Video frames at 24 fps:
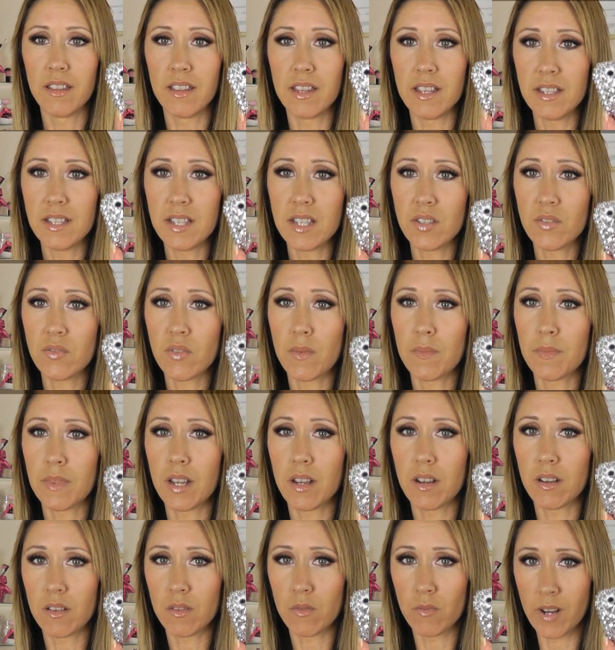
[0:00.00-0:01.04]
This is from
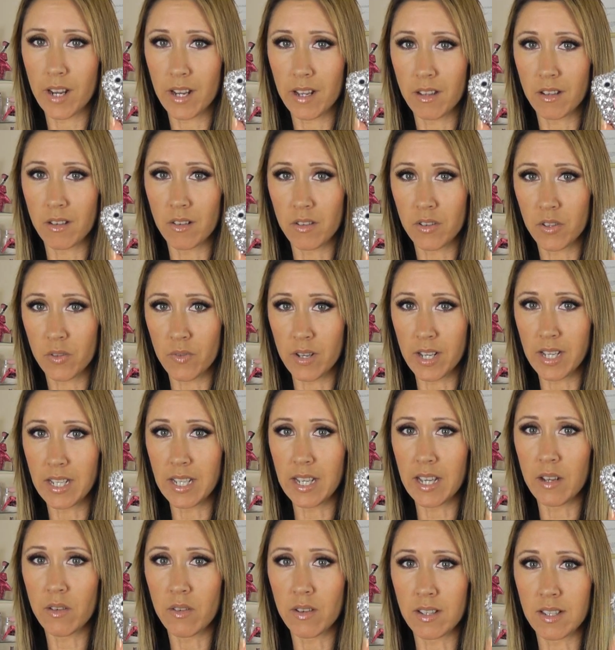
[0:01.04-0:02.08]
their regular
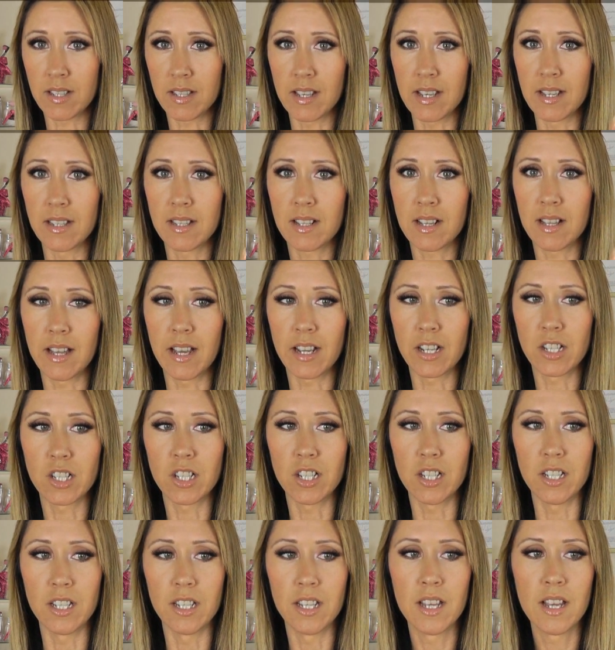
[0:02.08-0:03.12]
3D crystallized
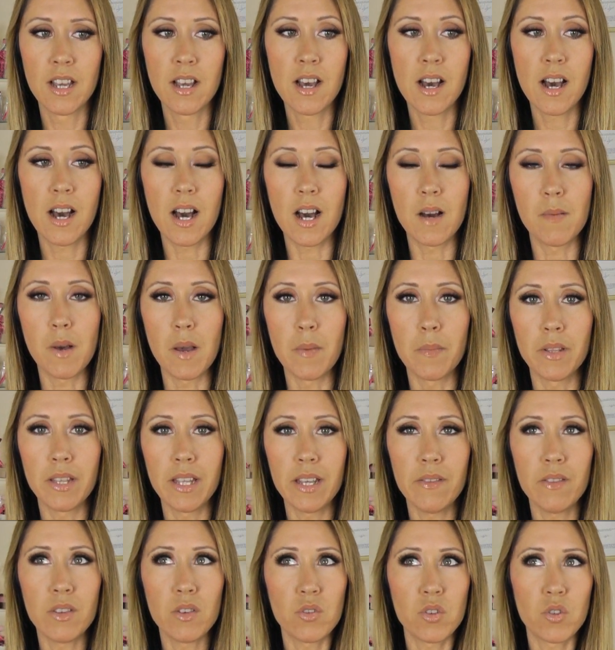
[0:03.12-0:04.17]
collection. Um, I
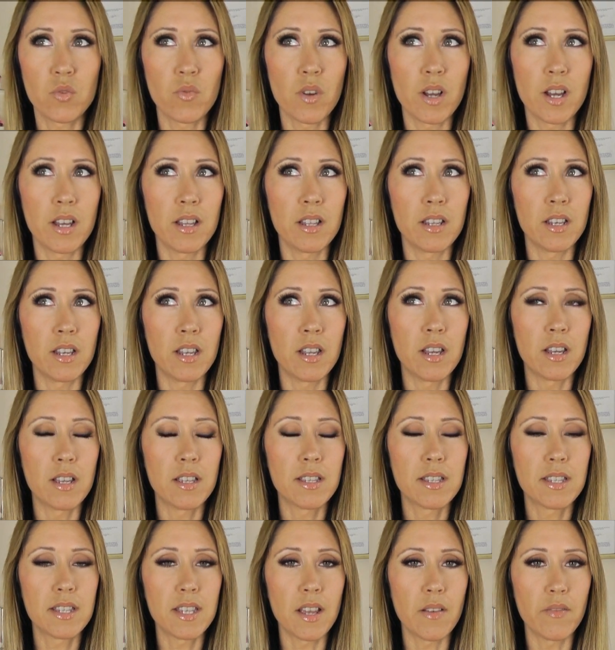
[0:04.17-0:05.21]
believe those run
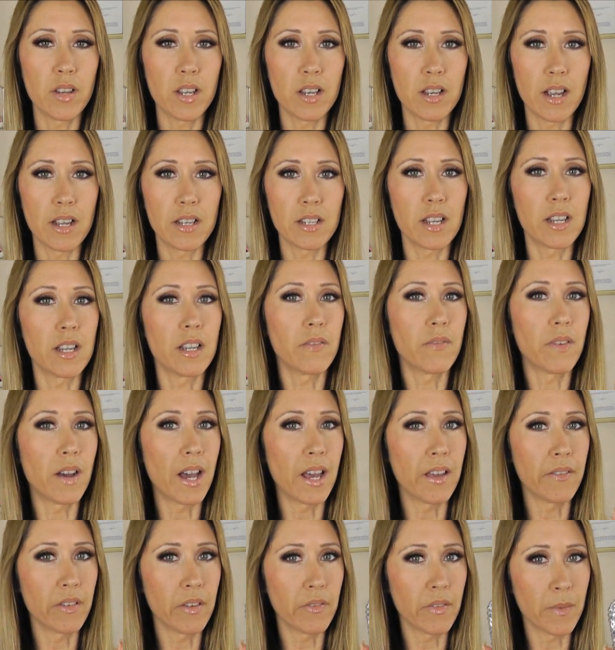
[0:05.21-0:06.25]

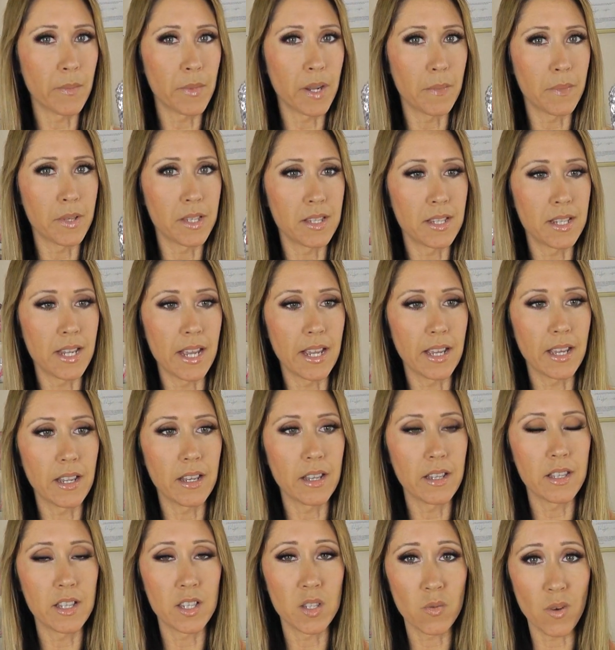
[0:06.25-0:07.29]
$79.95 if I'm not
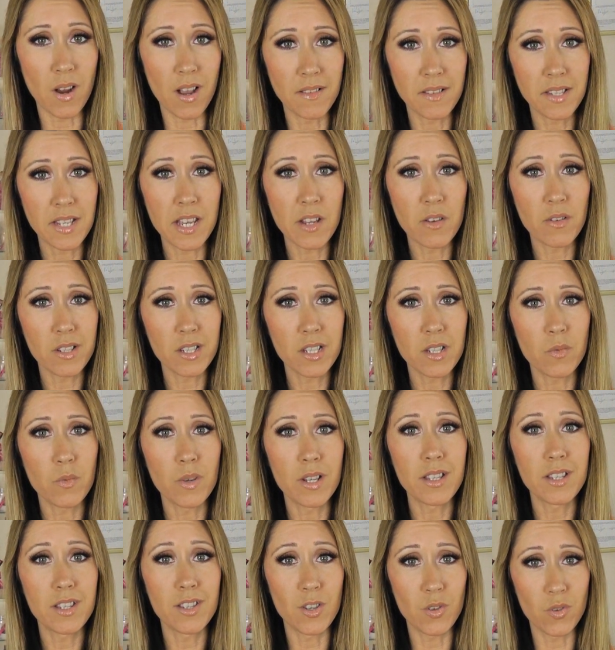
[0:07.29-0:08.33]
mistaken. The Swarovski crystal
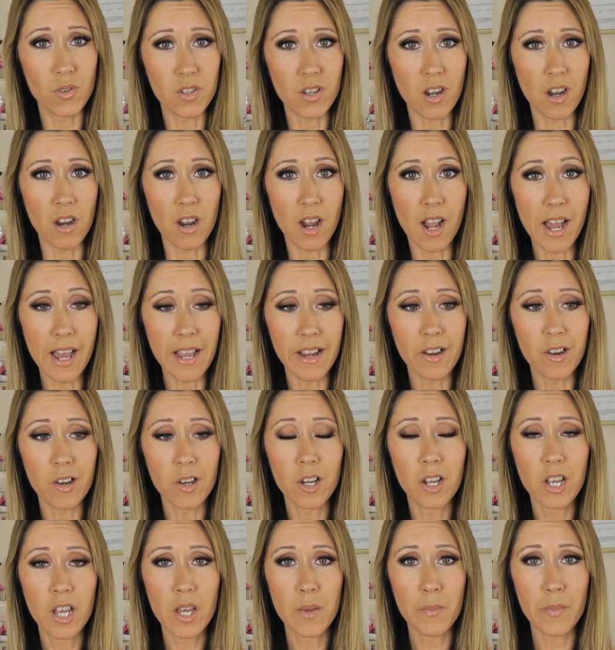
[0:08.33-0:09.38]
ones, those are
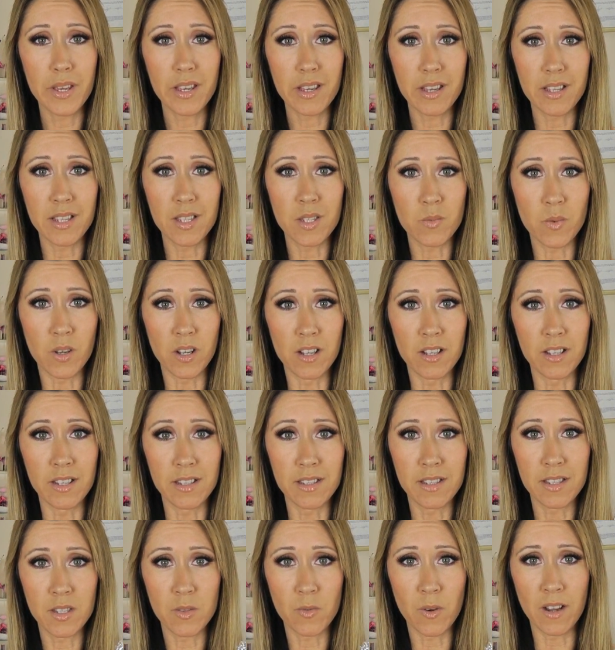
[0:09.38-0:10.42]
higher because, well,
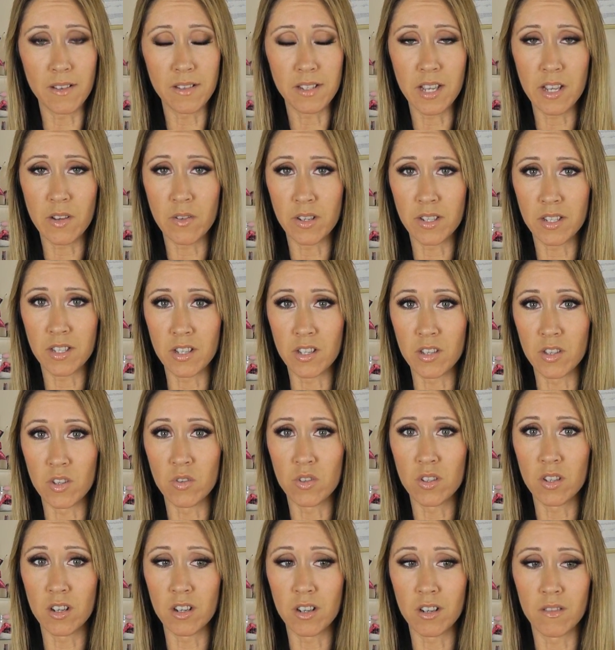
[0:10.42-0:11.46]
it's Swarovski crystal and
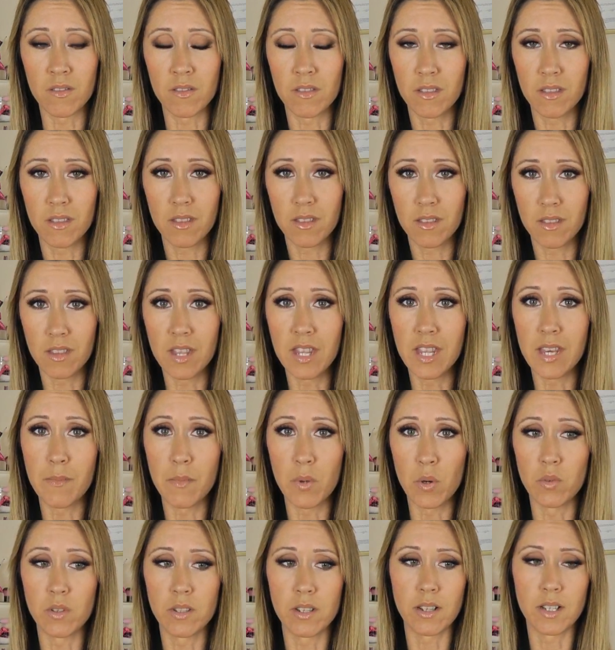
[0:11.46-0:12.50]
those are the
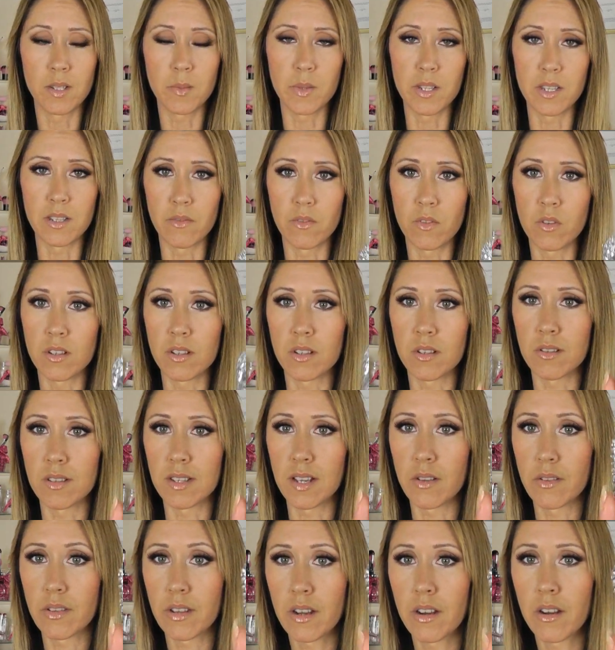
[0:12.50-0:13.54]
most expensive crystals
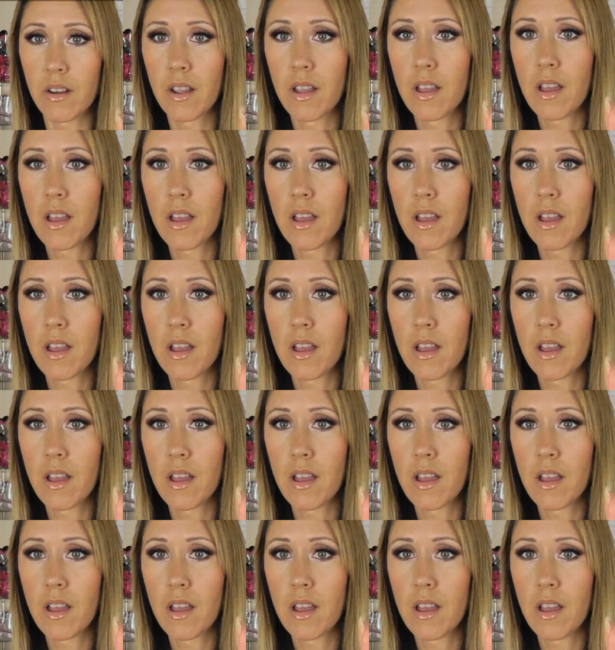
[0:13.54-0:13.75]
out there.